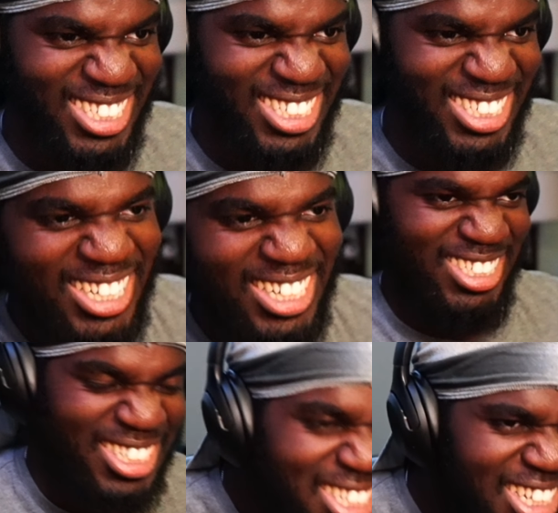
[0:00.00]
Have you
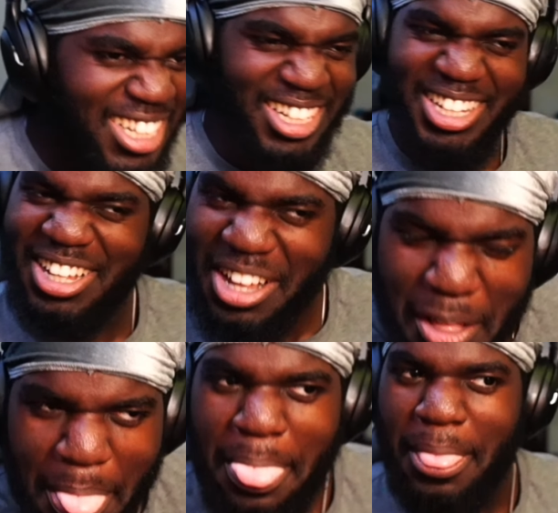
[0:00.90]
ever kept them pills
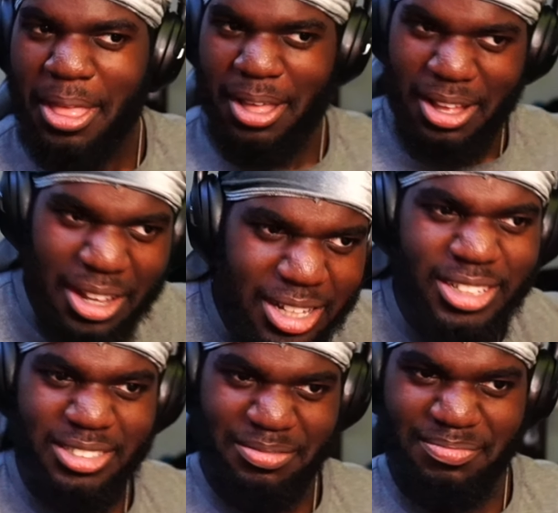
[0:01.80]
right by your
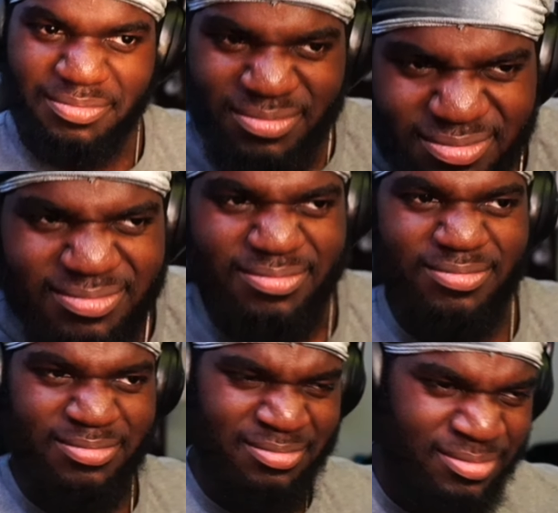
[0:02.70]
mattress? Mm.
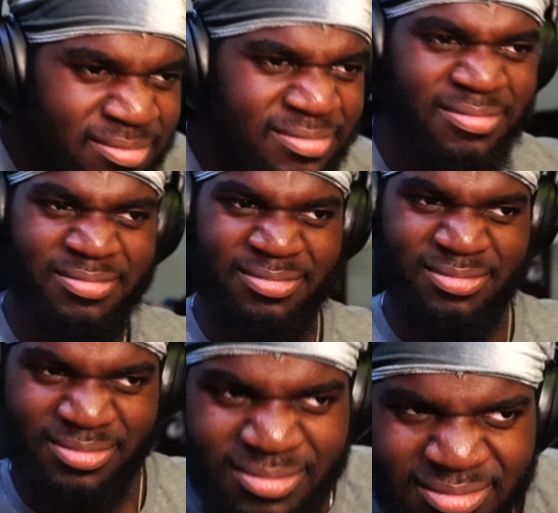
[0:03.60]
Have you ever made
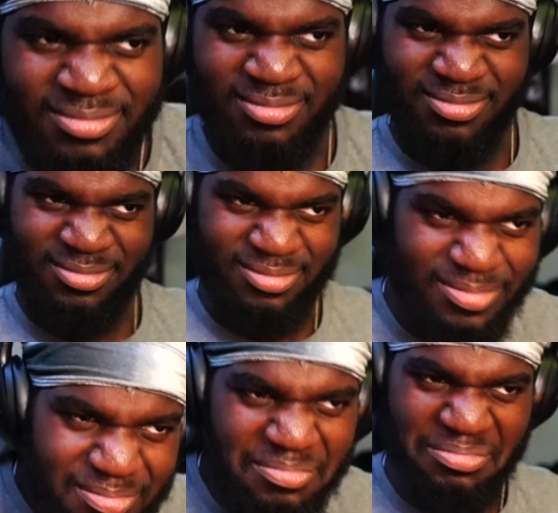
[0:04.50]
mistakes? I know that
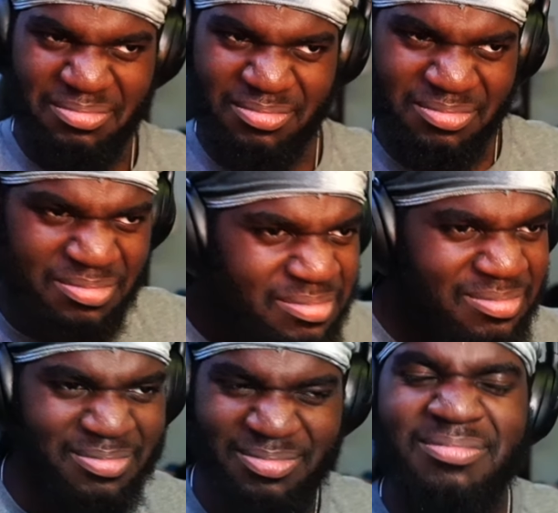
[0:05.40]
I did.
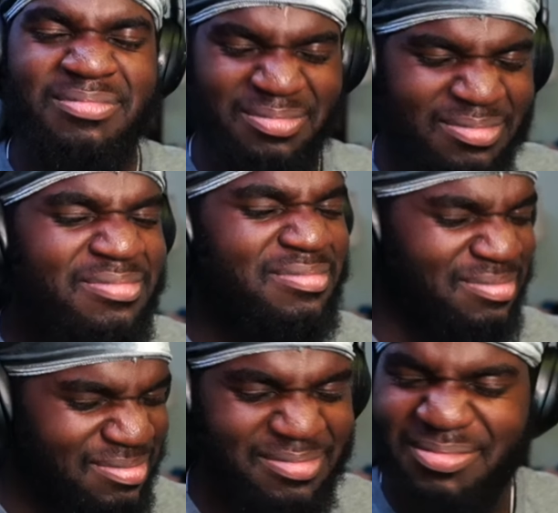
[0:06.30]
Have you ever
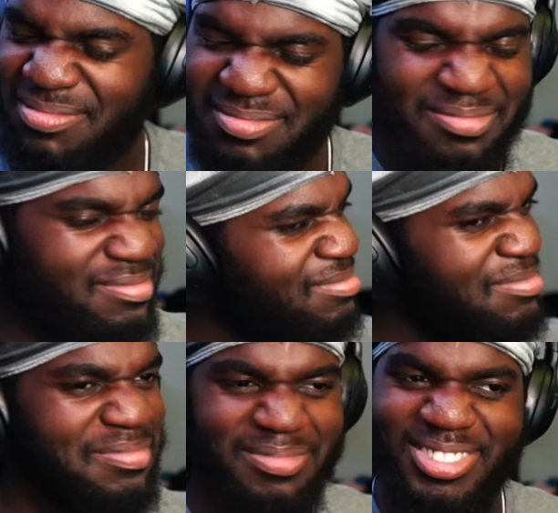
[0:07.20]
felt the same? I know
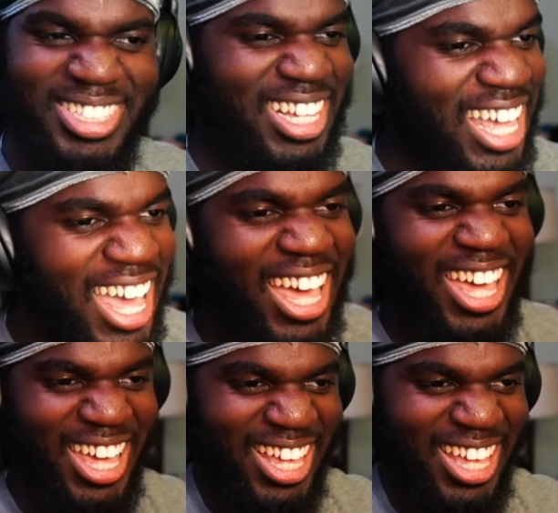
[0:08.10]
that I did.